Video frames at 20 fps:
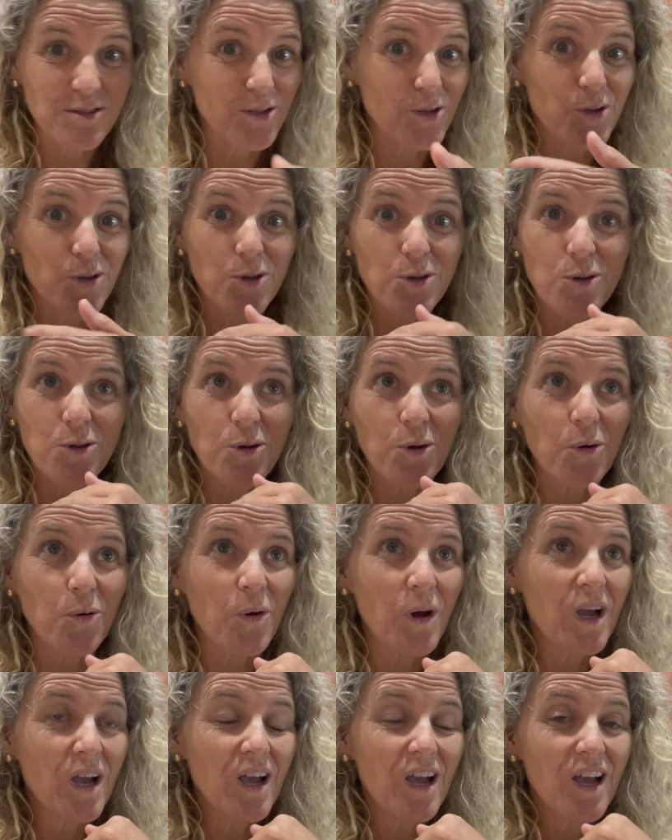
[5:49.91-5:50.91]
Do
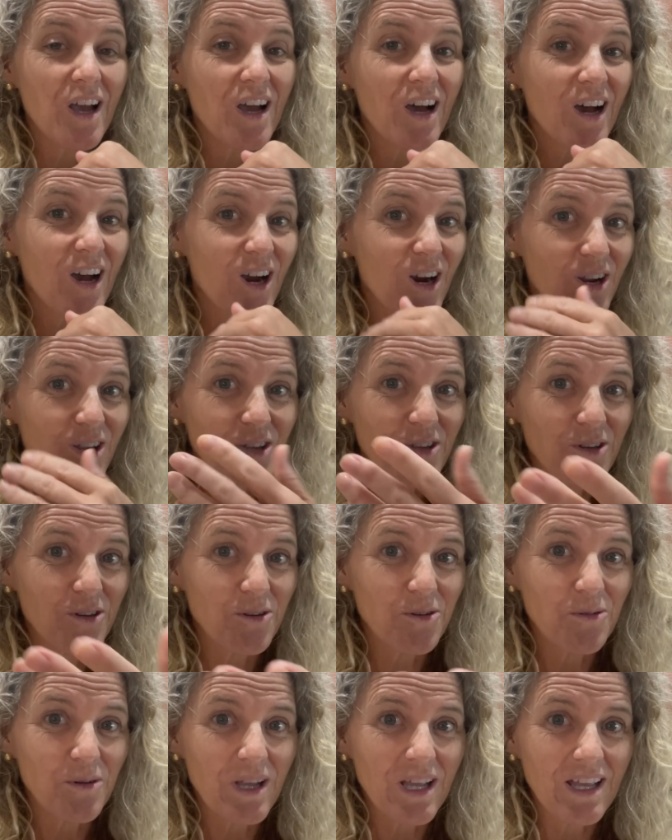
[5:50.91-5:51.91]
you, are
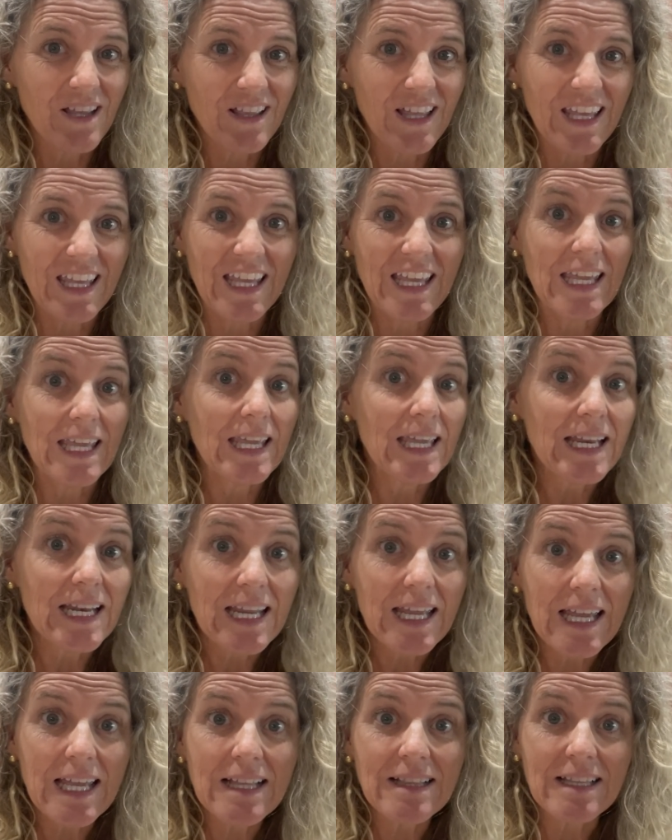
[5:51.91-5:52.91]
you like
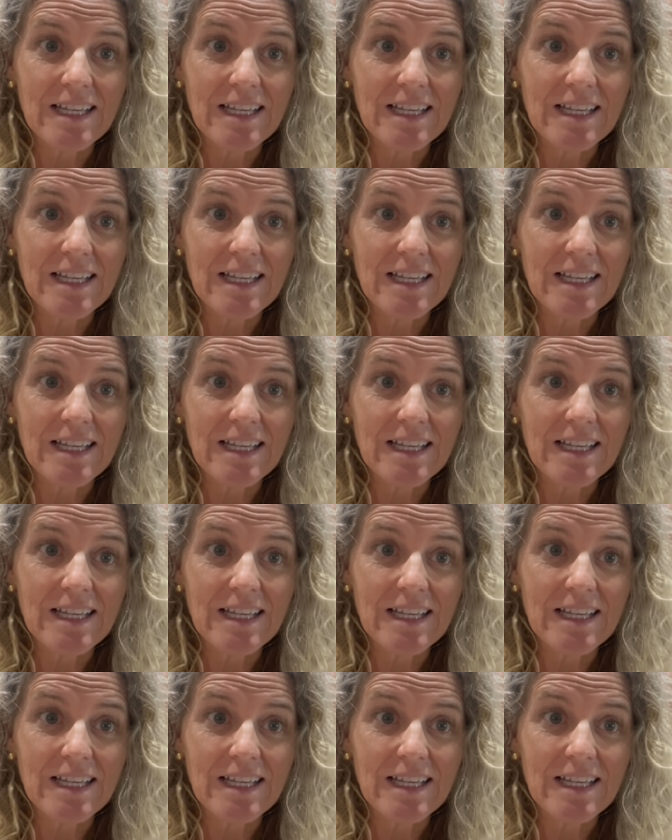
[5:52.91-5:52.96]
eating?